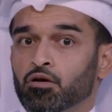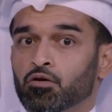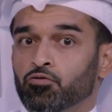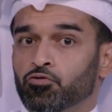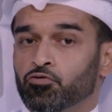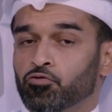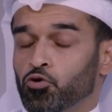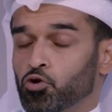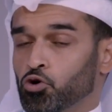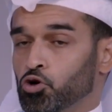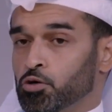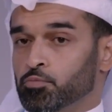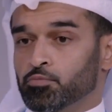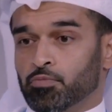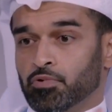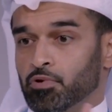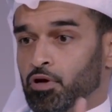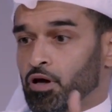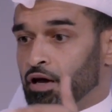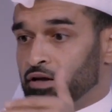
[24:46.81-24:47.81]
for
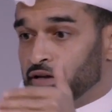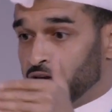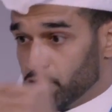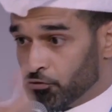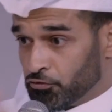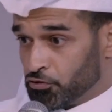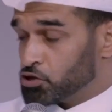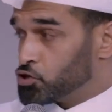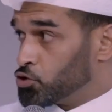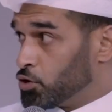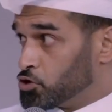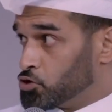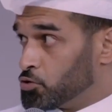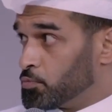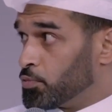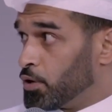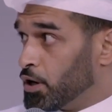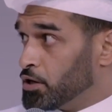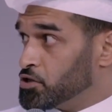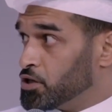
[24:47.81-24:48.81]
an infrastructure
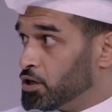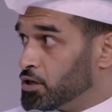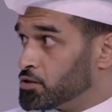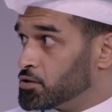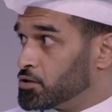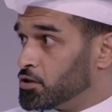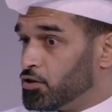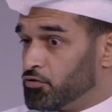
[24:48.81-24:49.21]
project,